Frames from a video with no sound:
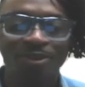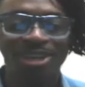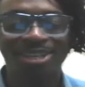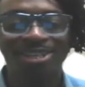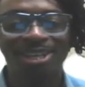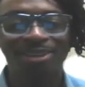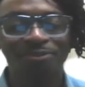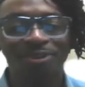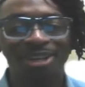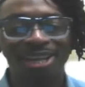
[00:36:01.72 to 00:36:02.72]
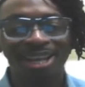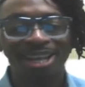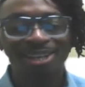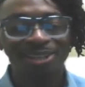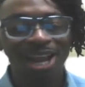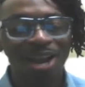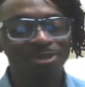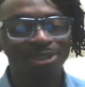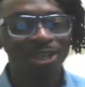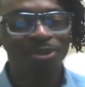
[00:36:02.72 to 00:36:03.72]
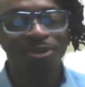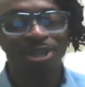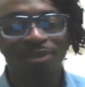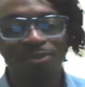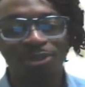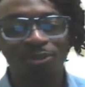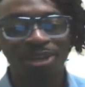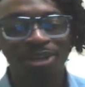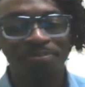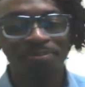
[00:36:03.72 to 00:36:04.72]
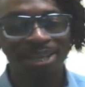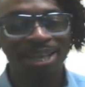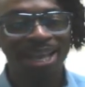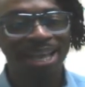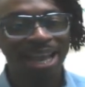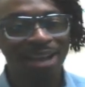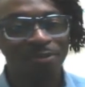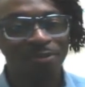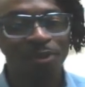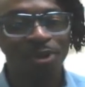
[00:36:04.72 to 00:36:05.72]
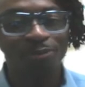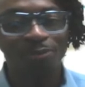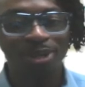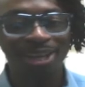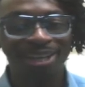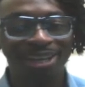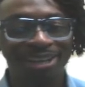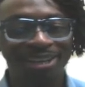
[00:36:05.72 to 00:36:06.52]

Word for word: forget to tell a friend. Dr. Harris, thank you again for joining me and have a wonderful day.